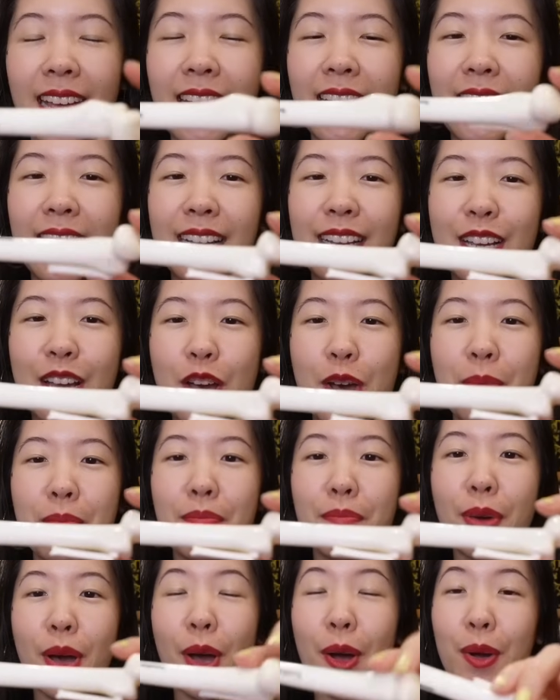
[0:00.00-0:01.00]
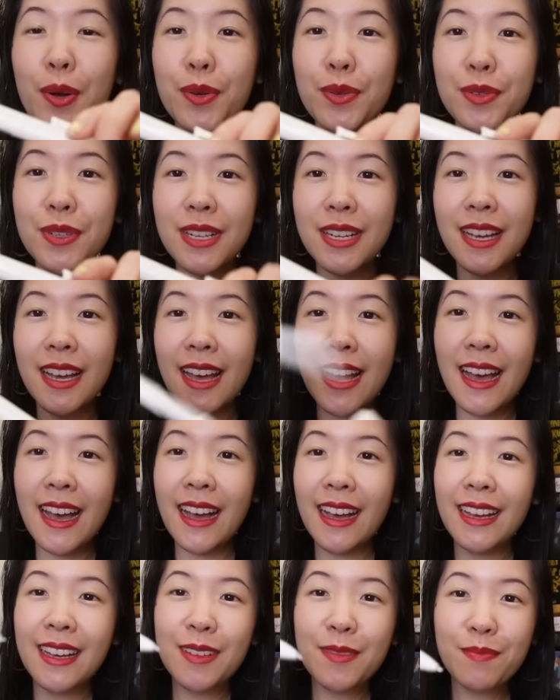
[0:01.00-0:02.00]
a bone
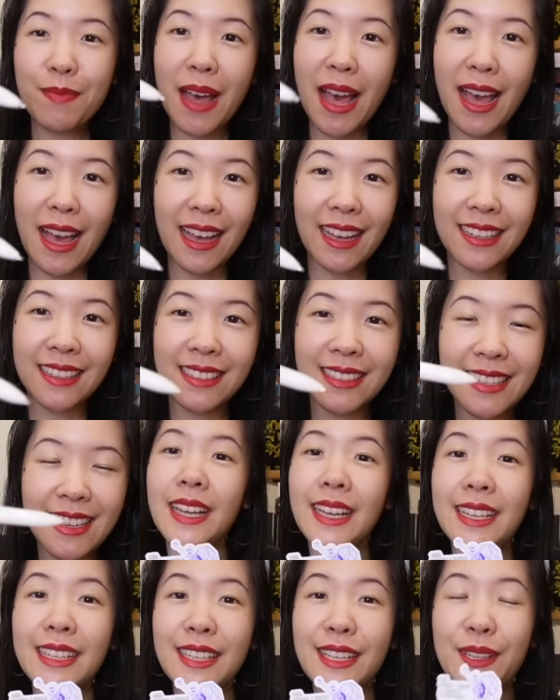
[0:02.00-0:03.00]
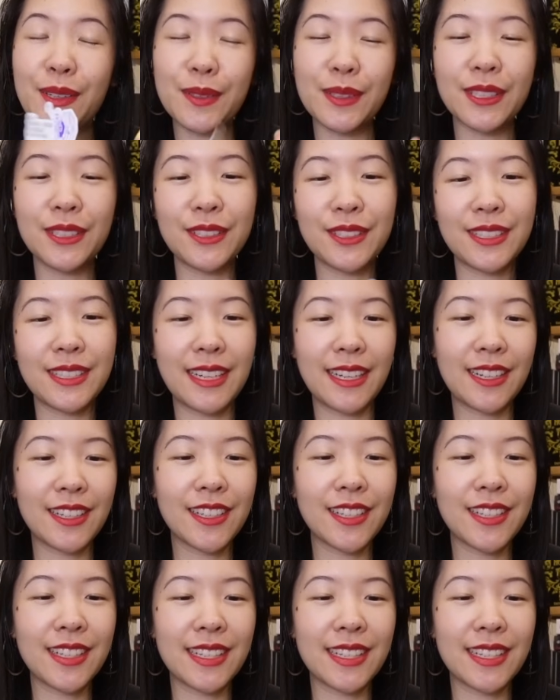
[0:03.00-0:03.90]
pen, a cute little sticker.